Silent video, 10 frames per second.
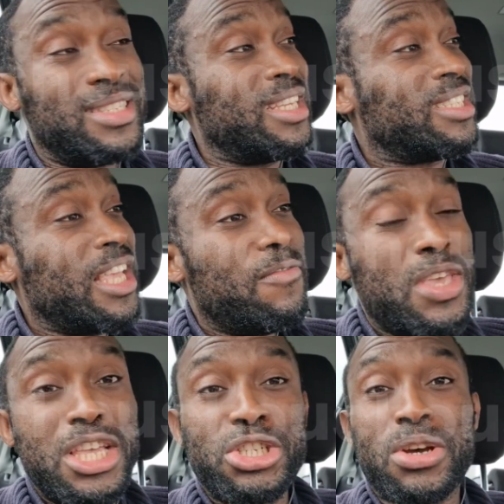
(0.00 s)
deceive
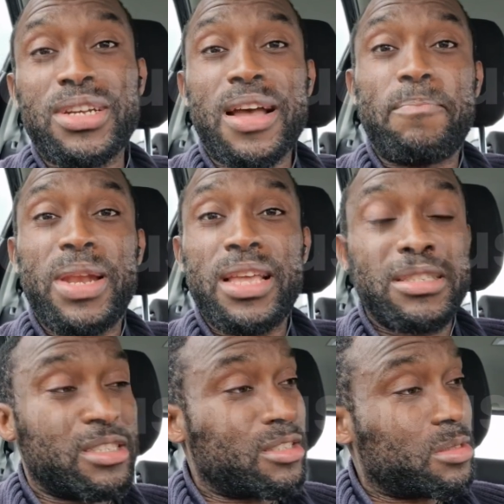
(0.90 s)
each other,
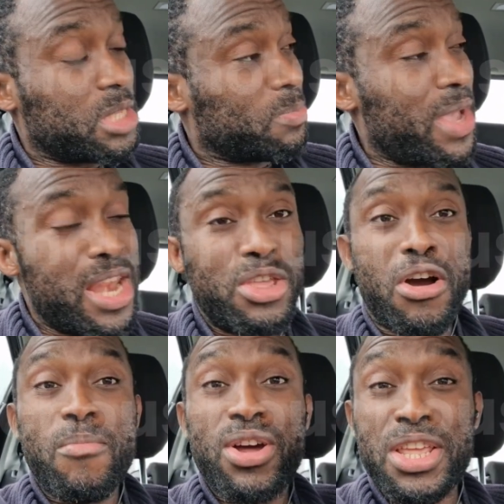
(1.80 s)
spend
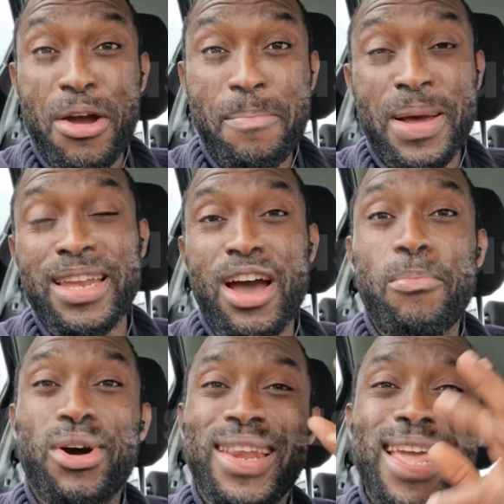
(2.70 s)
your money up and down,
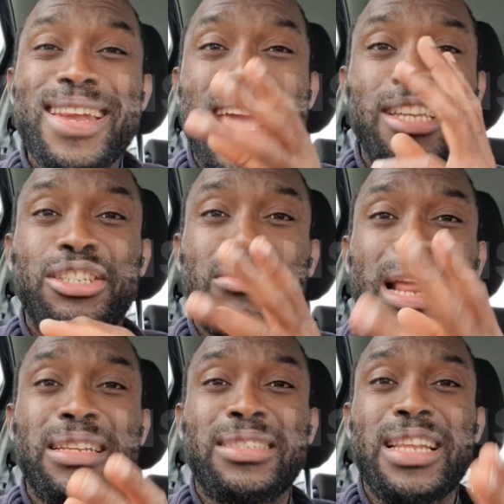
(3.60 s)
but let
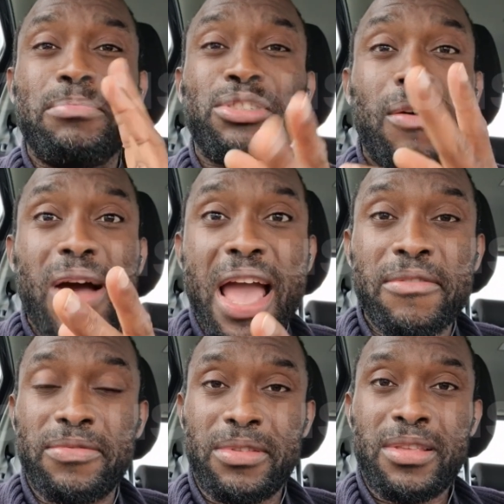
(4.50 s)
Nigerians them
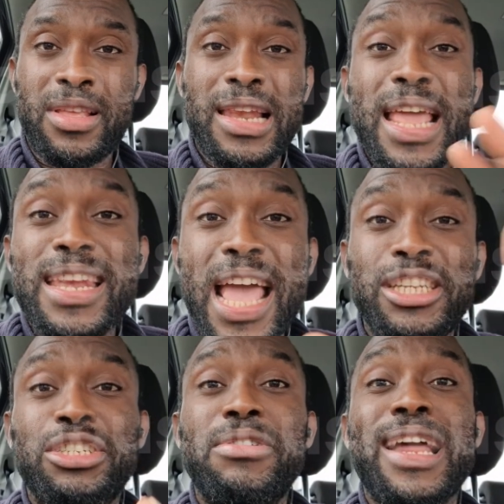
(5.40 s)
survive. Let
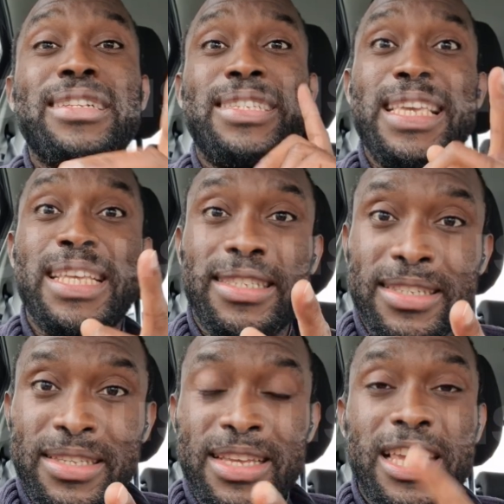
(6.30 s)
Nigerians eat.
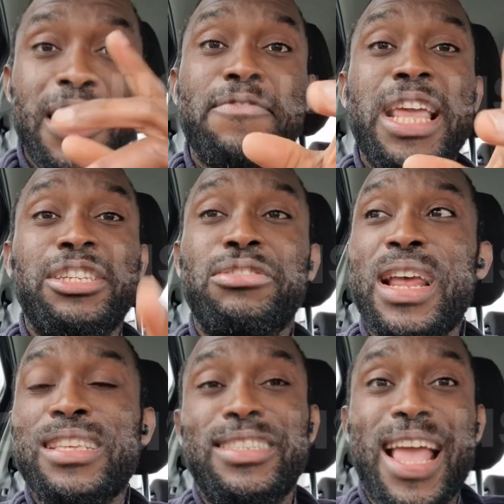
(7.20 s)
Give
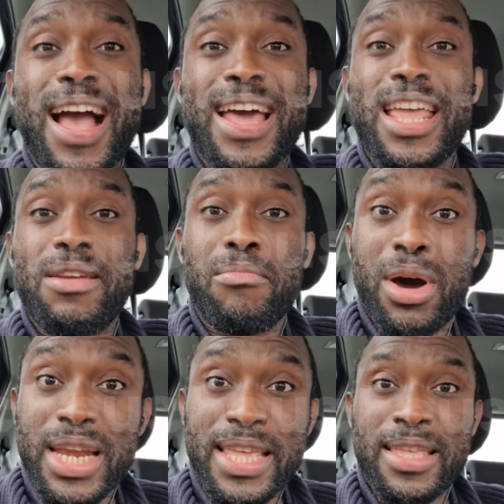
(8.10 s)
Nigerians their hard-earned
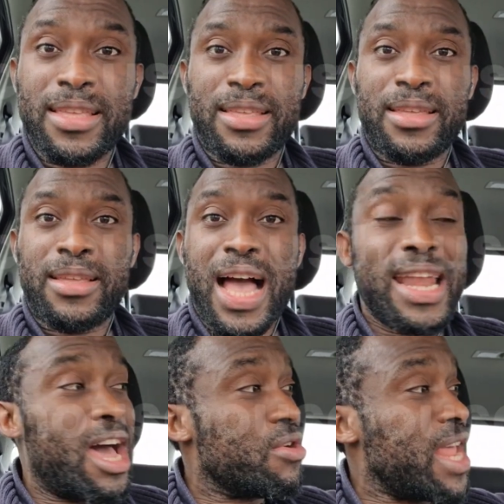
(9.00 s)
money.
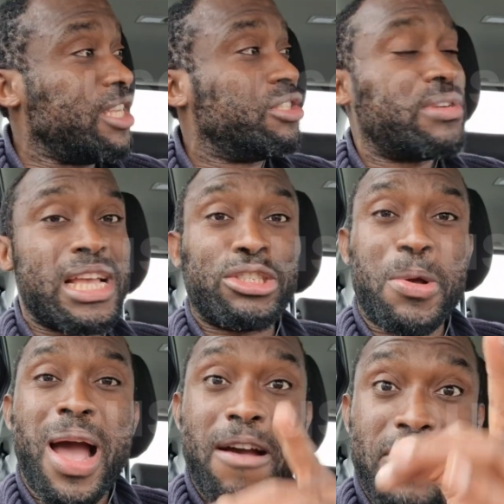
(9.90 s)
Allow Nigerians
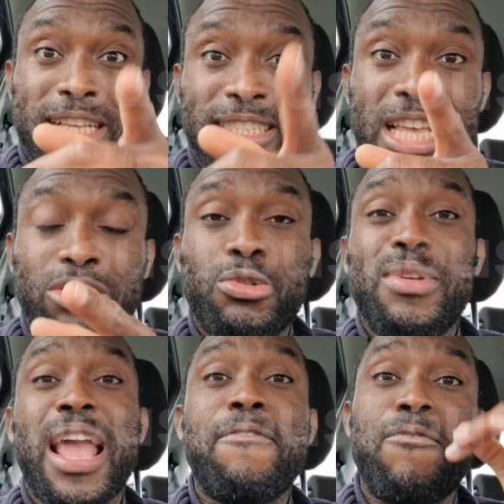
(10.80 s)
to have access to
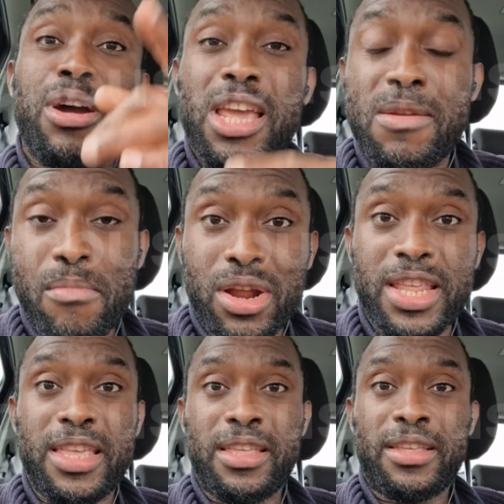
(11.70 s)
their fucking money.